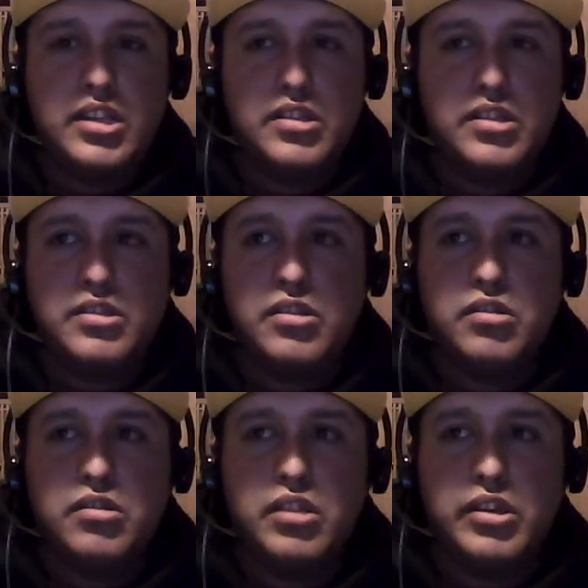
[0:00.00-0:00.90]

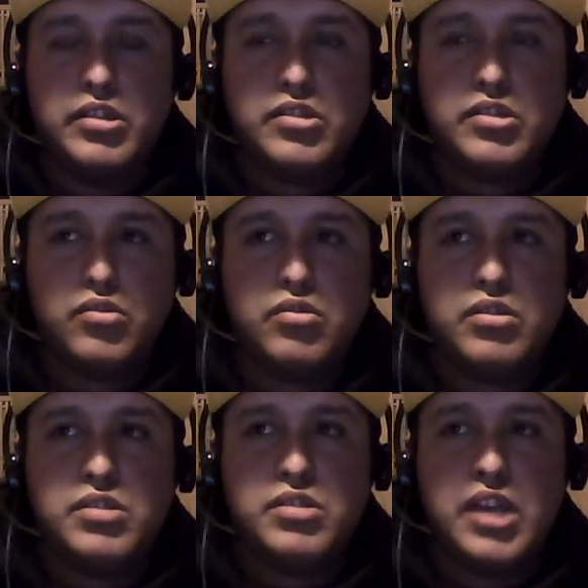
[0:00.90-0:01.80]
certainly you saw
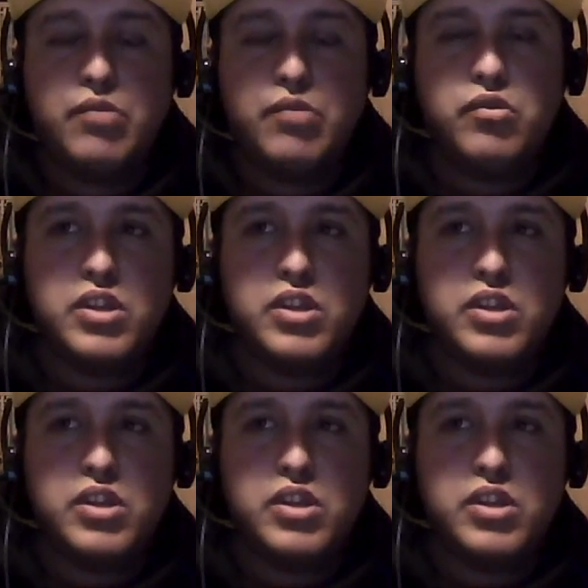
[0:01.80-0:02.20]
the Sunwolves